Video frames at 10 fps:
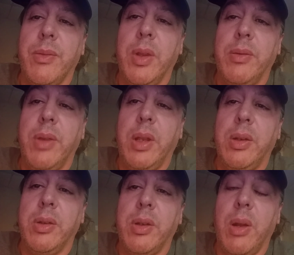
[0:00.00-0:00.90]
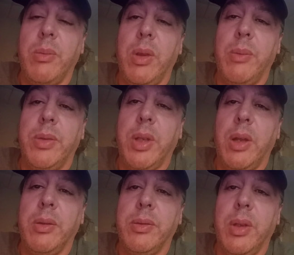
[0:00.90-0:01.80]
if they could just humble
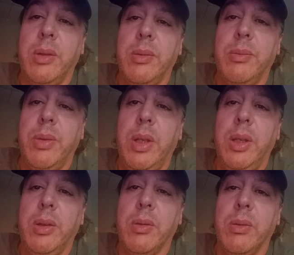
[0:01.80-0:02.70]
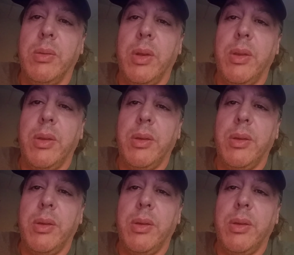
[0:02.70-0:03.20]
themselves and be equal with